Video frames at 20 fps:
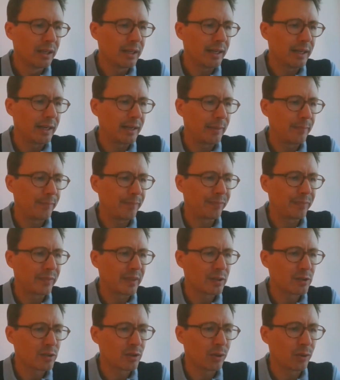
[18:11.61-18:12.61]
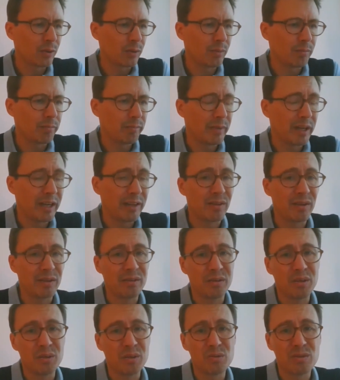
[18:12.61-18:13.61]
Um, so I think
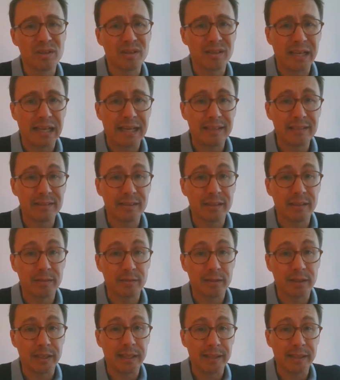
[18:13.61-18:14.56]
using that and,